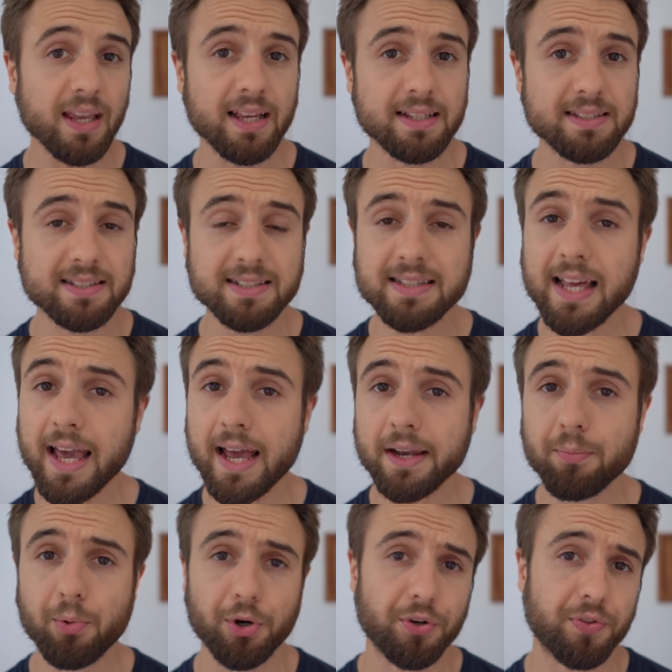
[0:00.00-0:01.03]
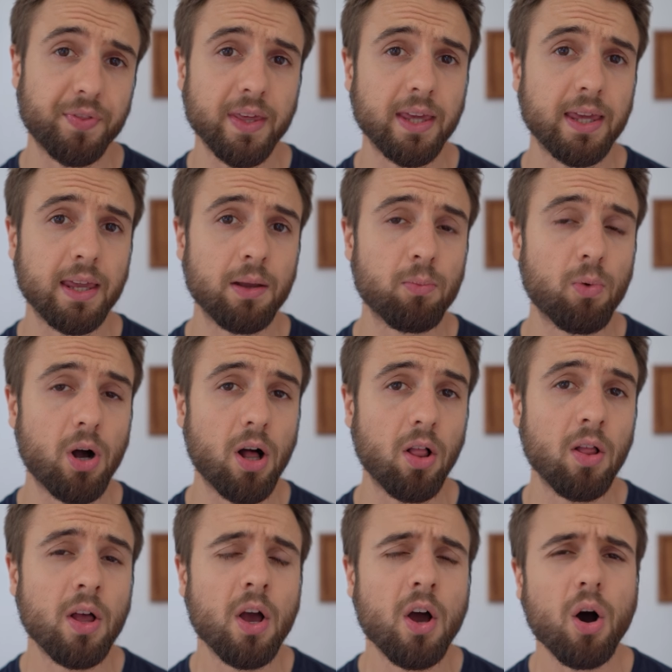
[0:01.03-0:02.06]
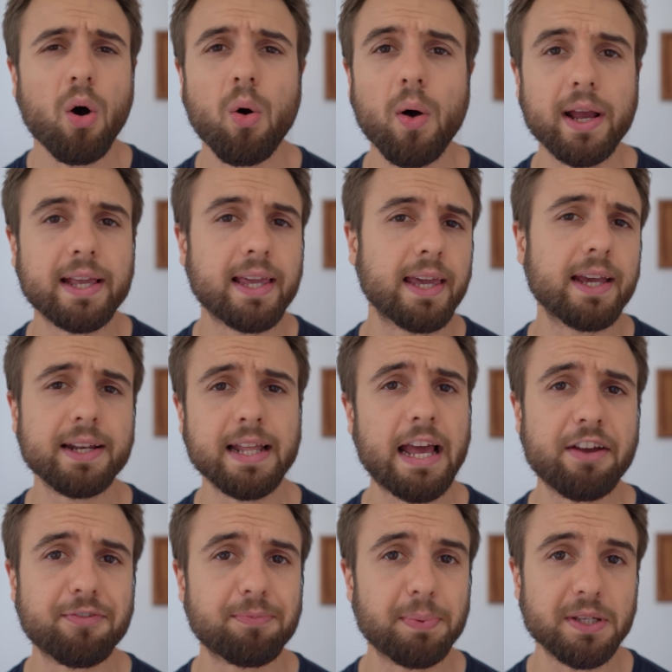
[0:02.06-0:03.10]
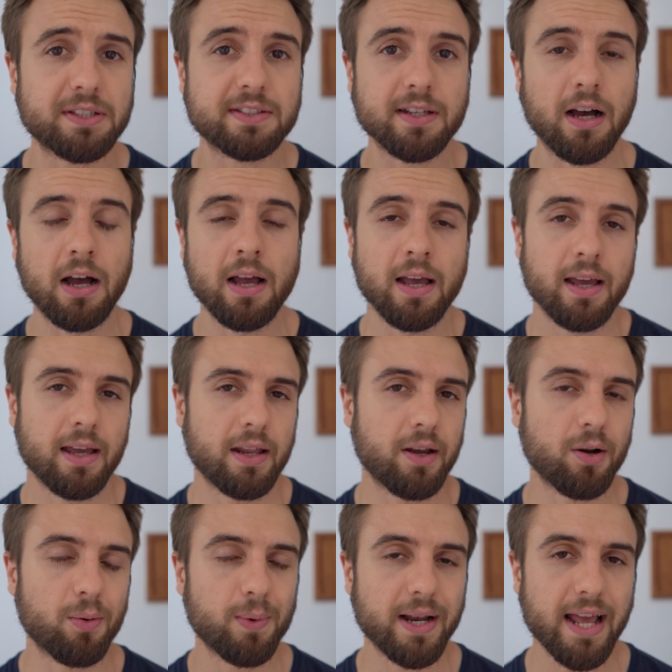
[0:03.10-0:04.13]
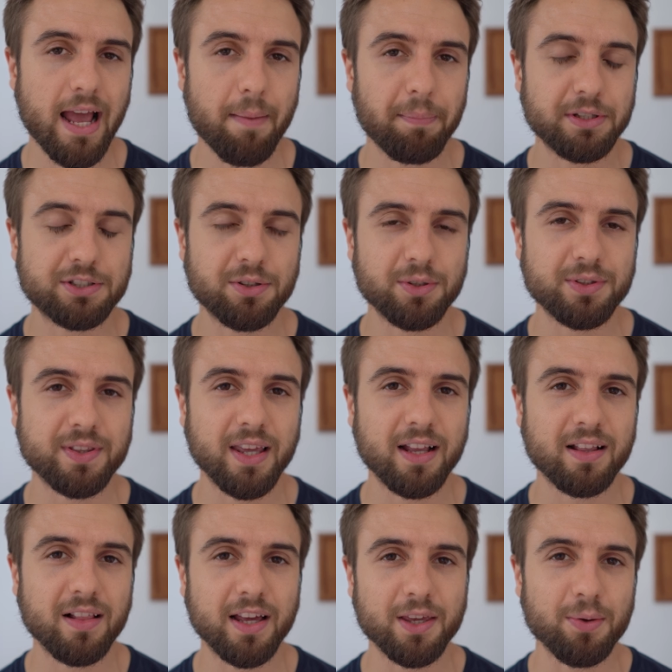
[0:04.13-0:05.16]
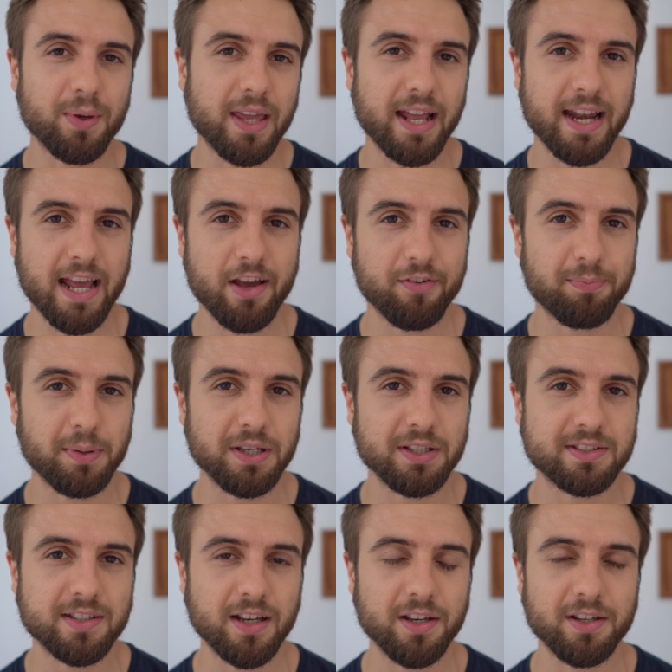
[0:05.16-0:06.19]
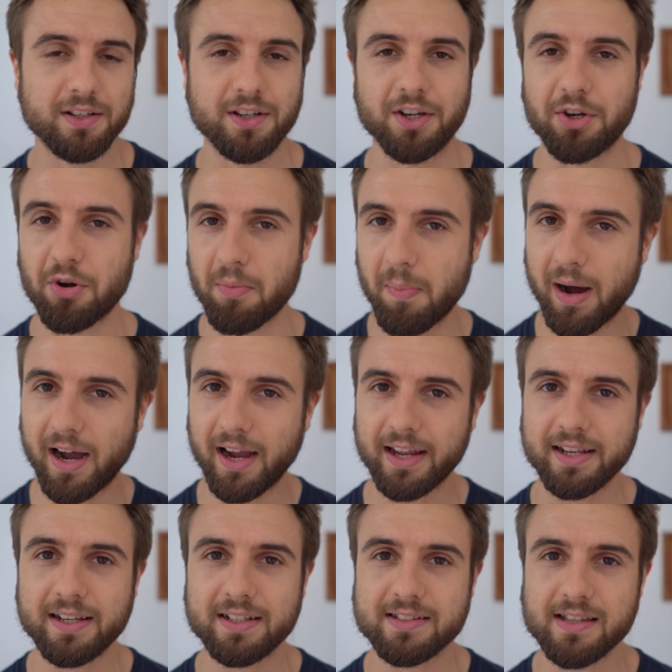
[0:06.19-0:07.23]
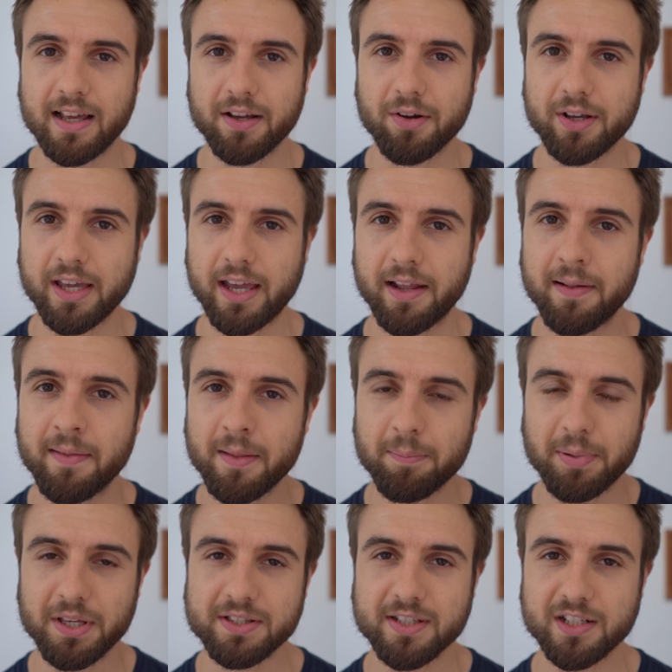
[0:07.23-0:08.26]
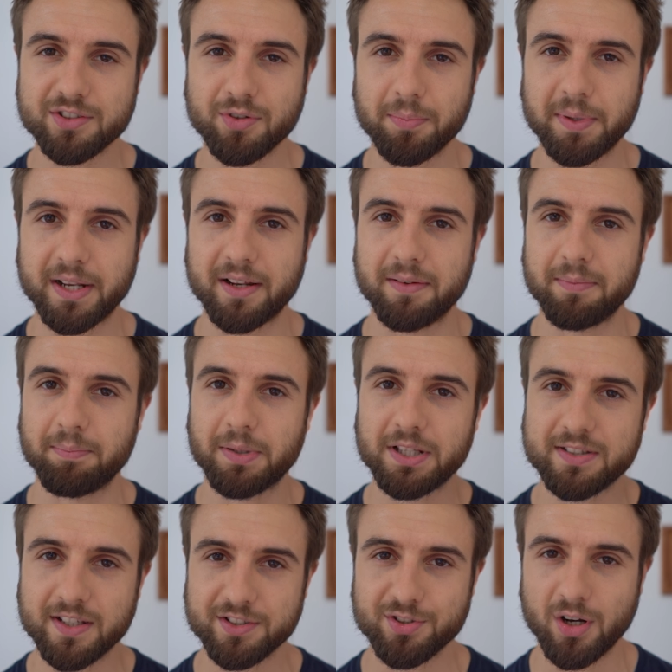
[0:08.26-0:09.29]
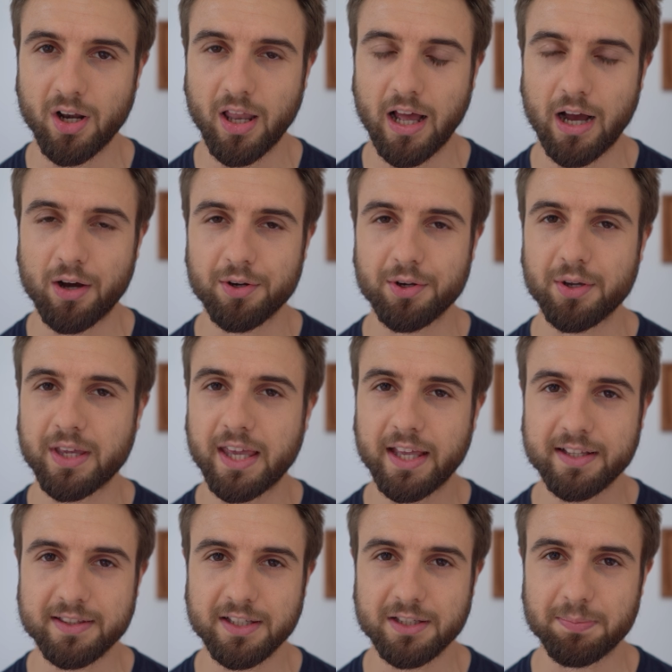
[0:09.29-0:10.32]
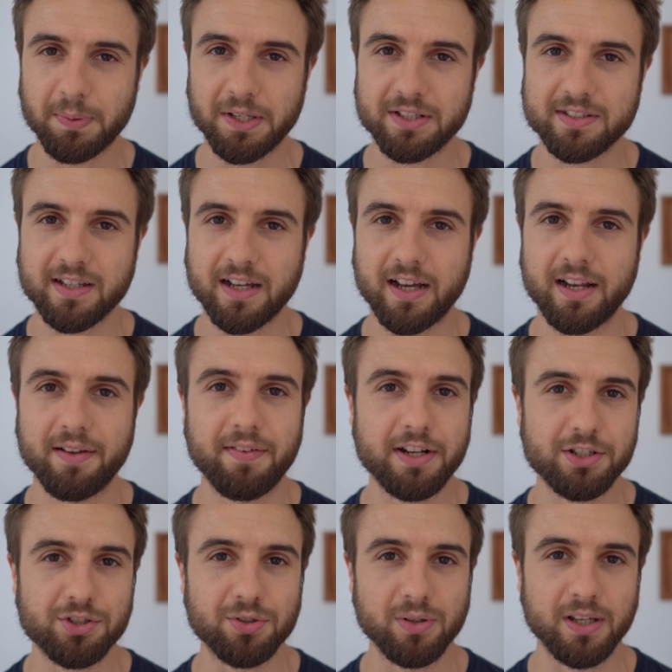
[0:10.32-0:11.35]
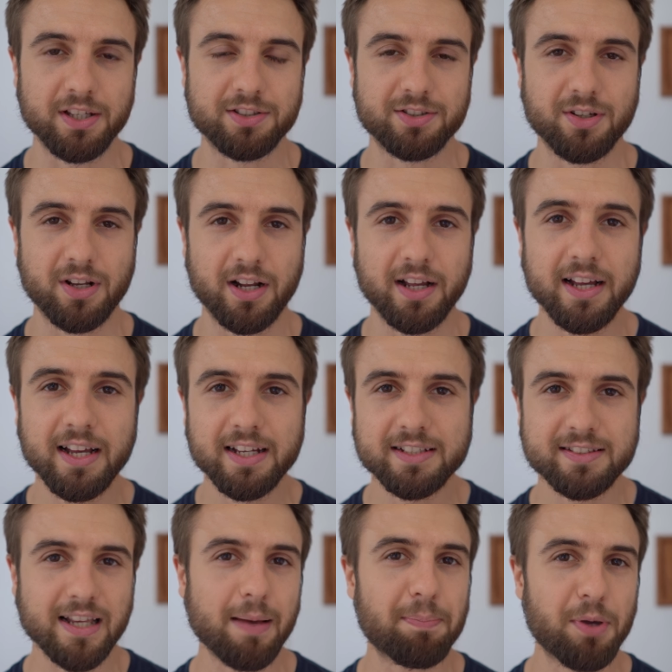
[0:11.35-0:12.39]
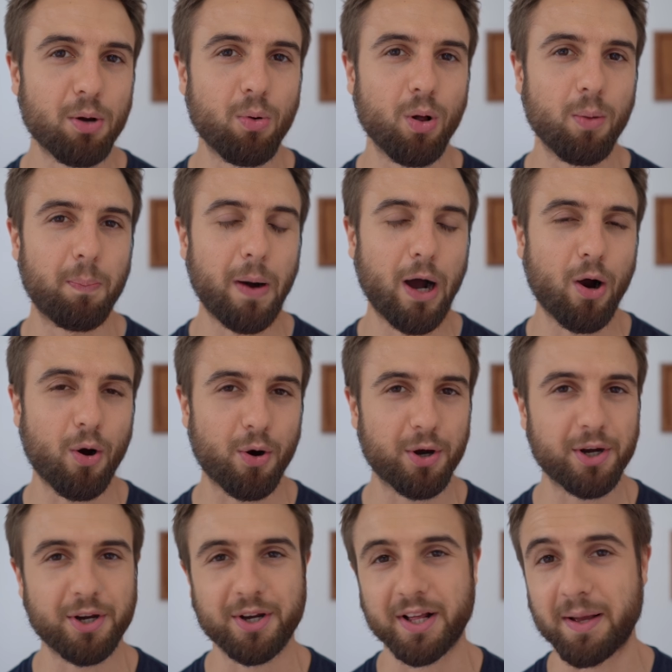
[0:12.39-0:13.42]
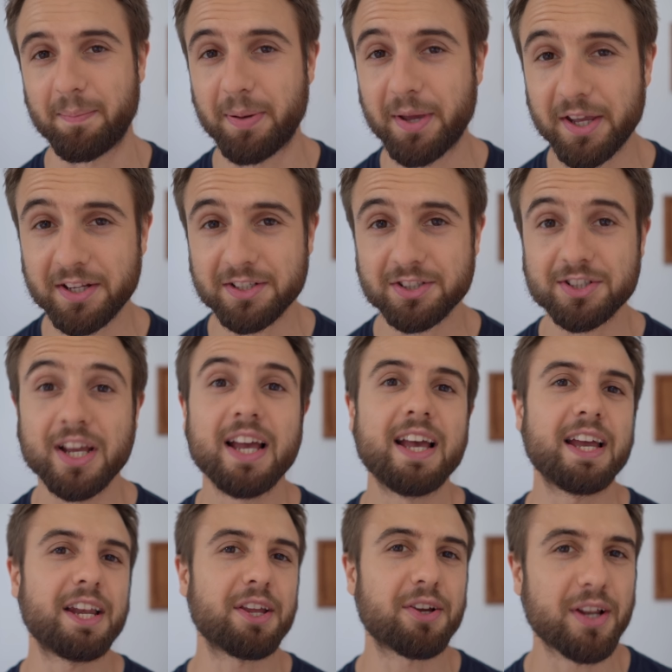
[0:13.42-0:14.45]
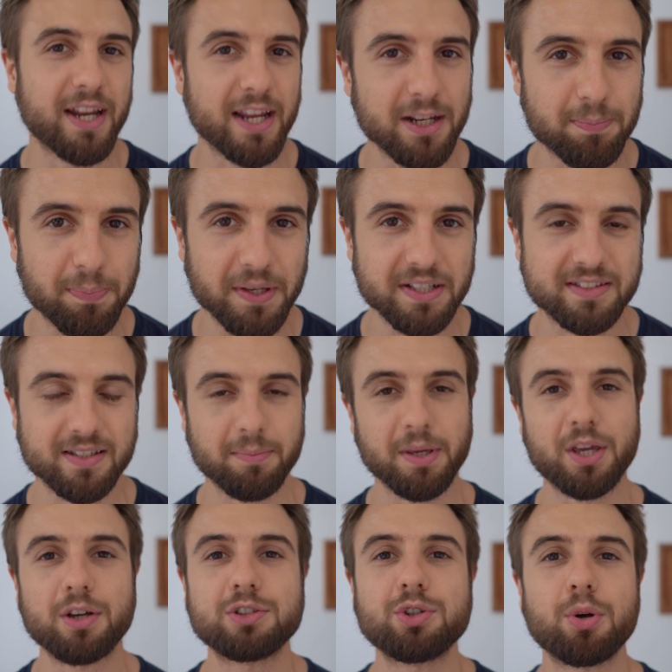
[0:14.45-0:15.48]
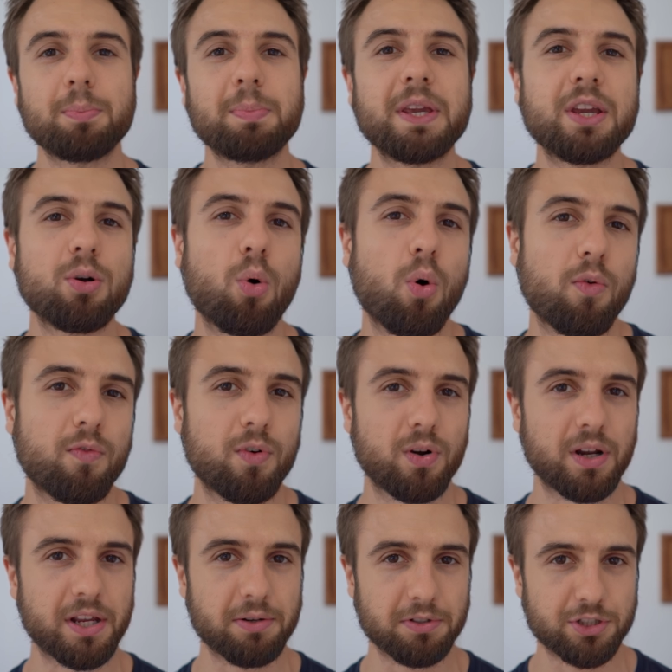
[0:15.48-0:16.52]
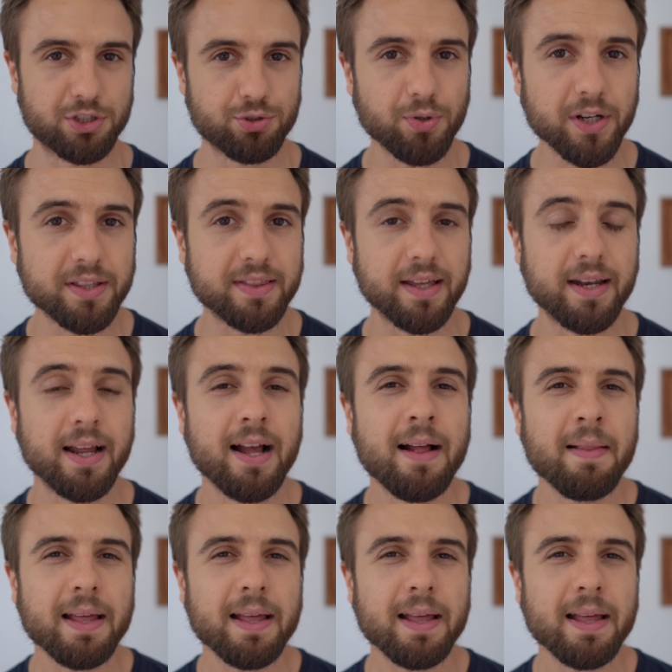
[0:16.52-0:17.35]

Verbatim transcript: Instead, we're thinking, well, oh, I can't have pizza. And you know what happens when you think like you can't have pizza? In your mind, it's like, okay, pizza is forbidden, pizza is not allowed, you can't eat pizza. And eventually it's gonna sap your willpower, you're gonna binge, and you're gonna eat pizza because you're being overly restricted.